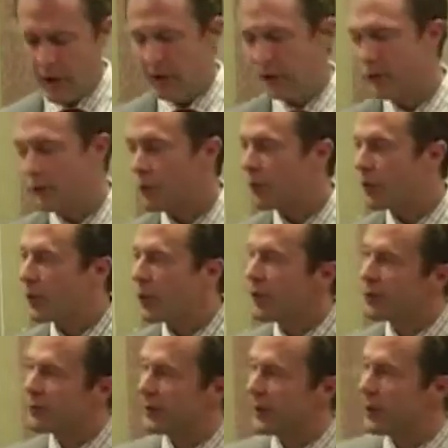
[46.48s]
So
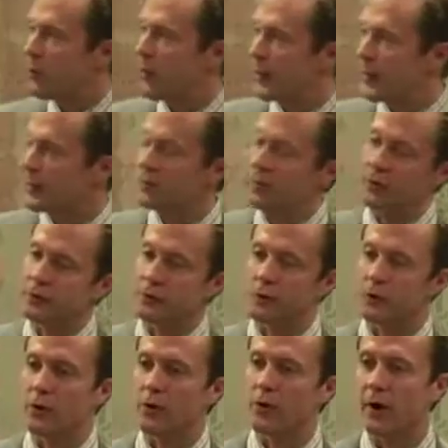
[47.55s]
segueing into the
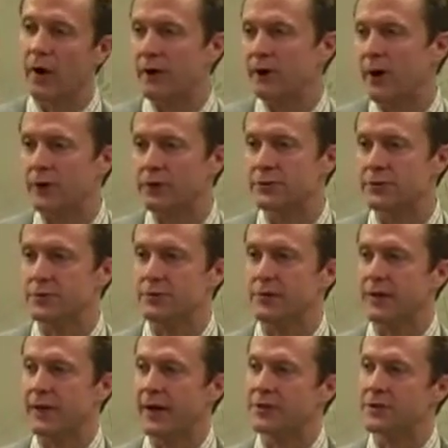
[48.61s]
ZERONA, I'll just
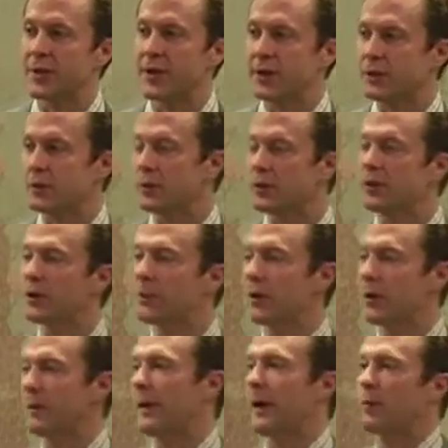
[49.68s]
educate you a little bit
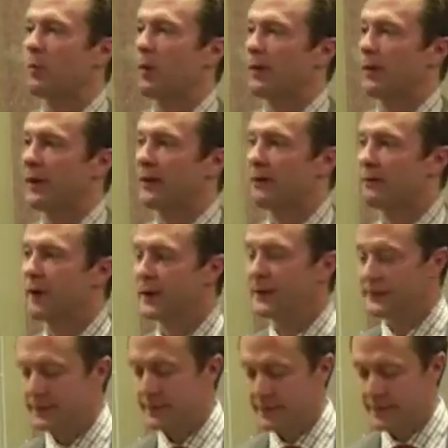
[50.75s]
about what that
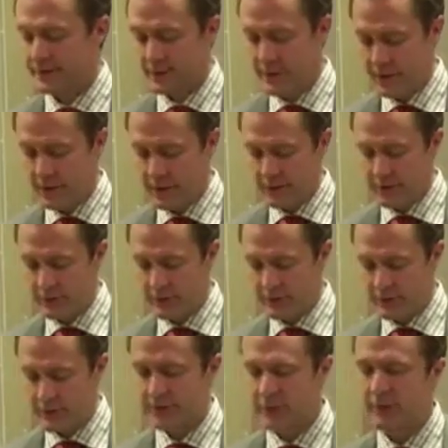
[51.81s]
device is. So
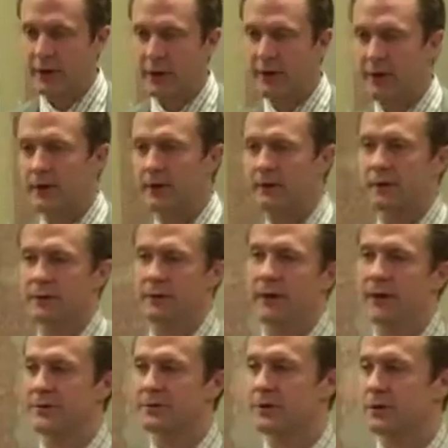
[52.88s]
this is a
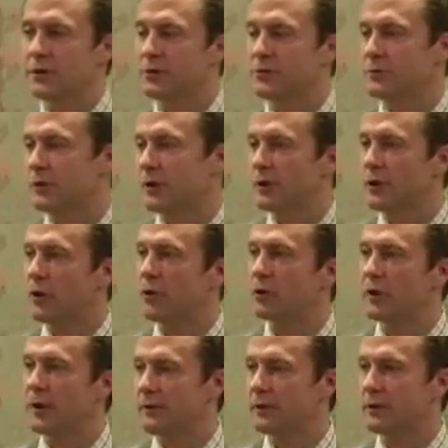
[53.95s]
device that uses a
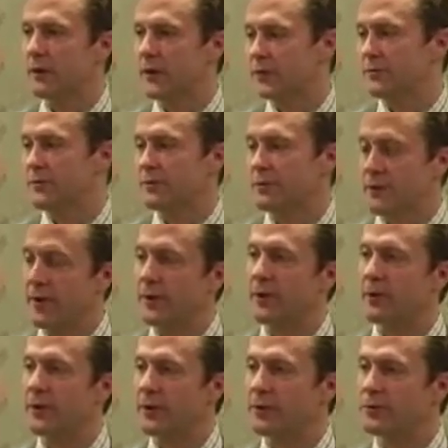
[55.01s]
low-level laser
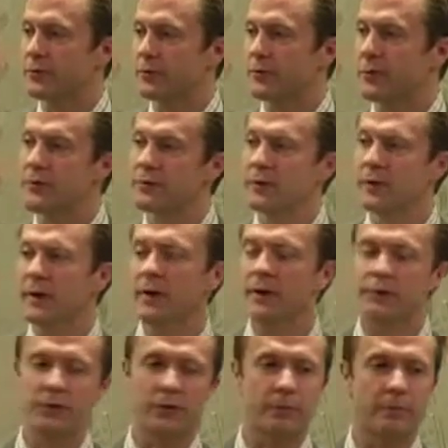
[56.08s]
therapy. So it is a
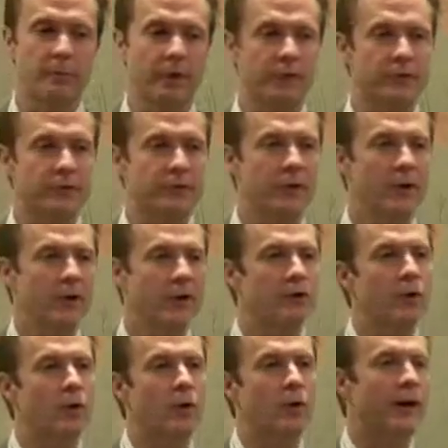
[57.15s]
laser, but it's
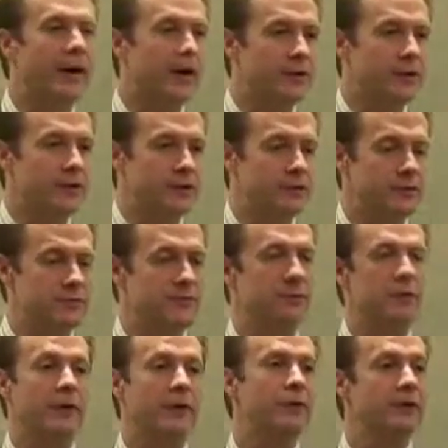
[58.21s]
lower energy than some
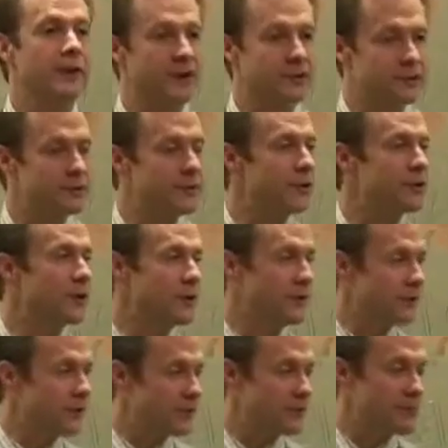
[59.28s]
of the other lasers that you're going
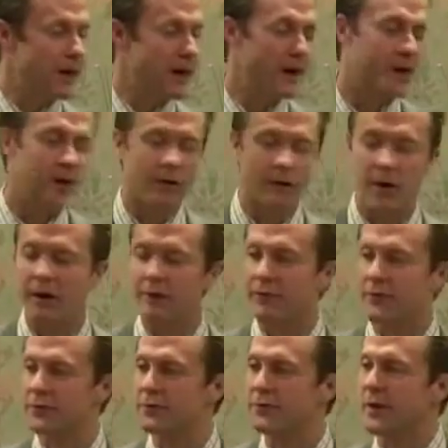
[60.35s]
to see back in our
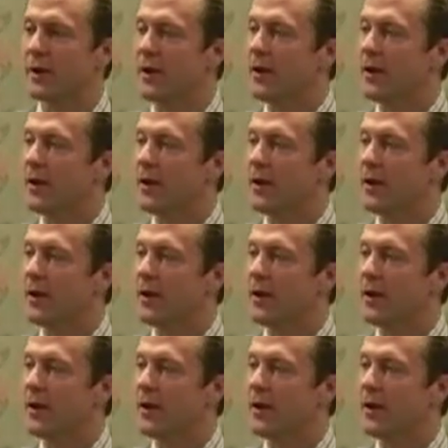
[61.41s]
office.